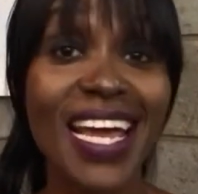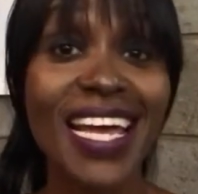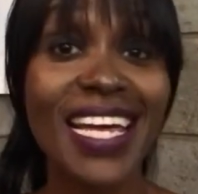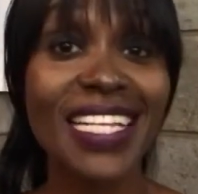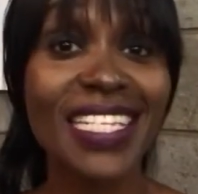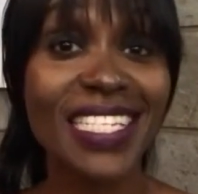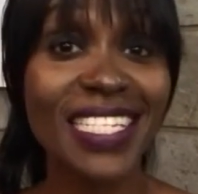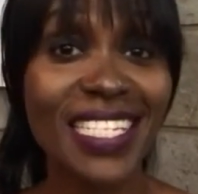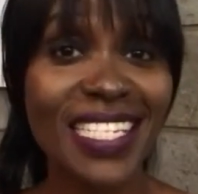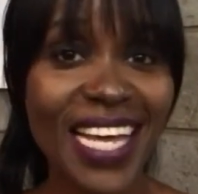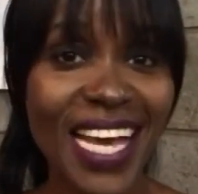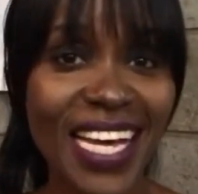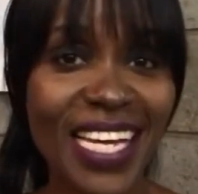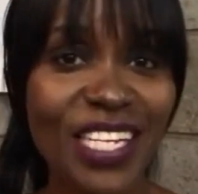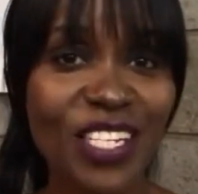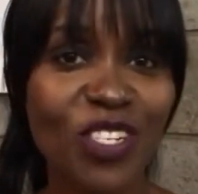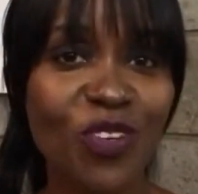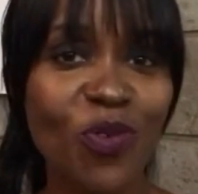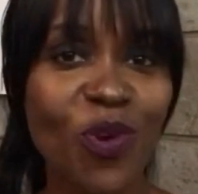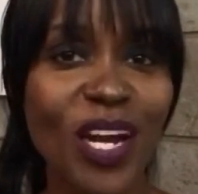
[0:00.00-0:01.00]

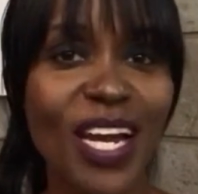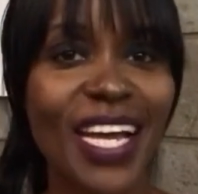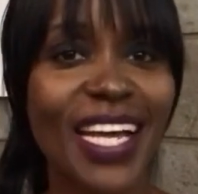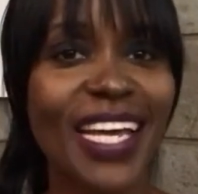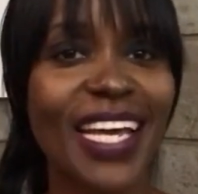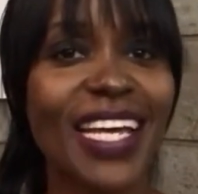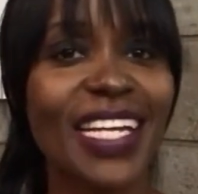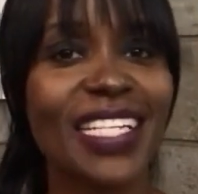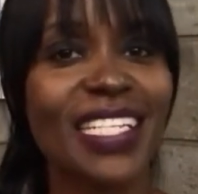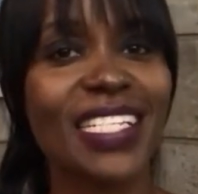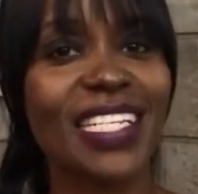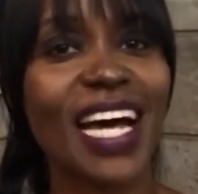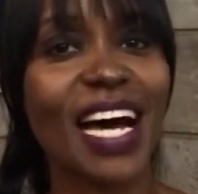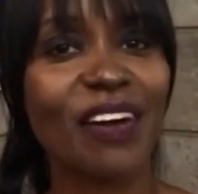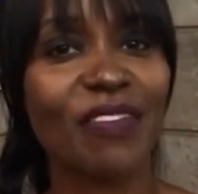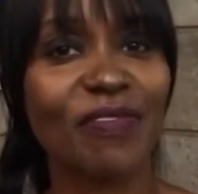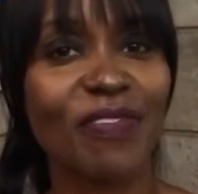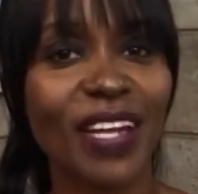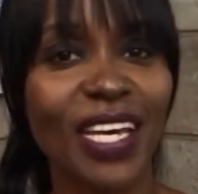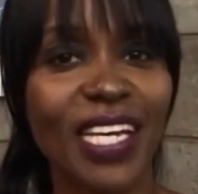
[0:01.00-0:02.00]
Instead, you want to get
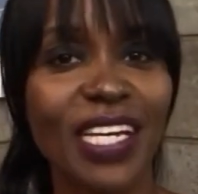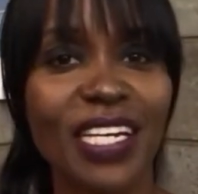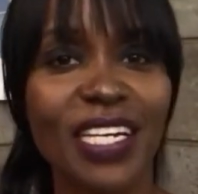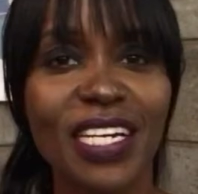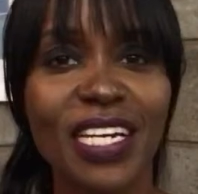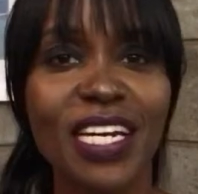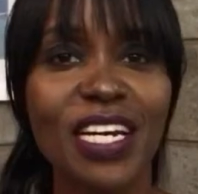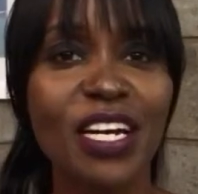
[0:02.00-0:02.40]
stuff like